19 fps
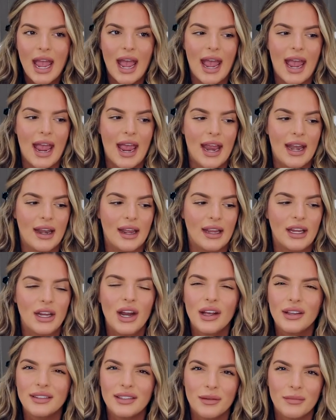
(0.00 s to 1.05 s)
And you
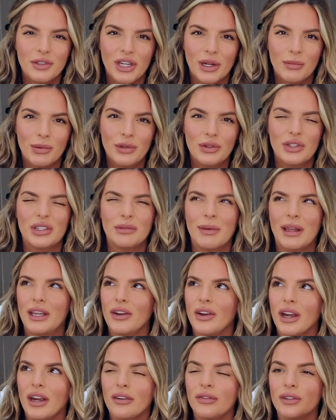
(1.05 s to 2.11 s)
know some shampoos just make
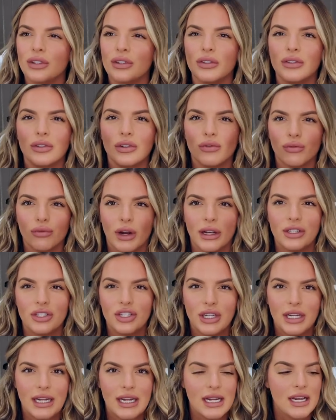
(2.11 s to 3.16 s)
your hair feel
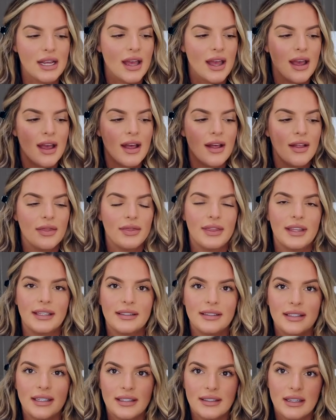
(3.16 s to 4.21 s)
crunchy
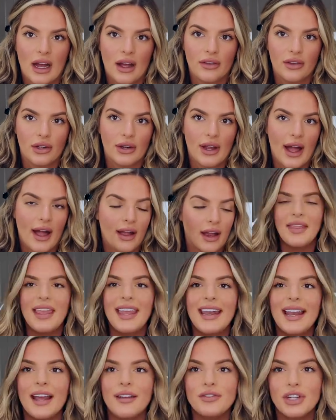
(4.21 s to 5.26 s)
this does not do that. And
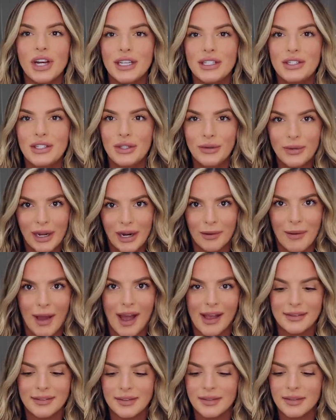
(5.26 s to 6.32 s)
then I've tried two hair
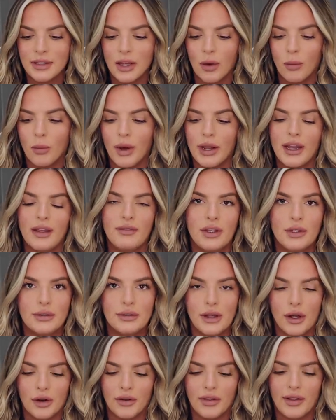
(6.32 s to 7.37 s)
masks. So one I've used
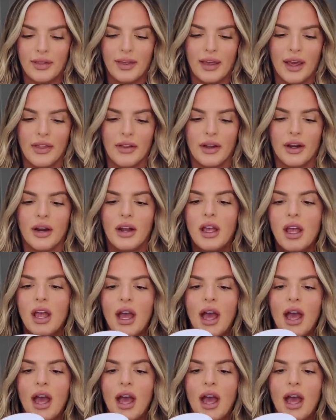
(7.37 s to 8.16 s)
longer than the other.